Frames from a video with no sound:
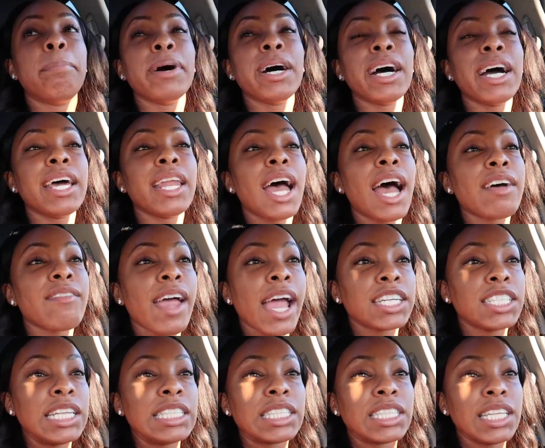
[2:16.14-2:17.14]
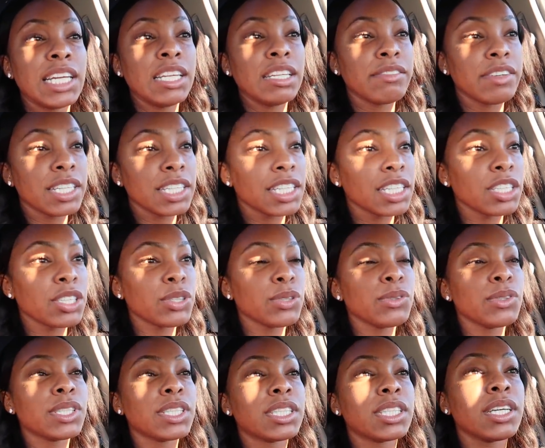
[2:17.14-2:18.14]
But I've actually seen
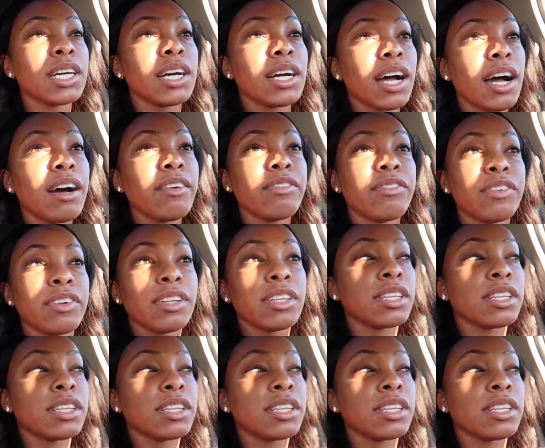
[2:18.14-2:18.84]
videos of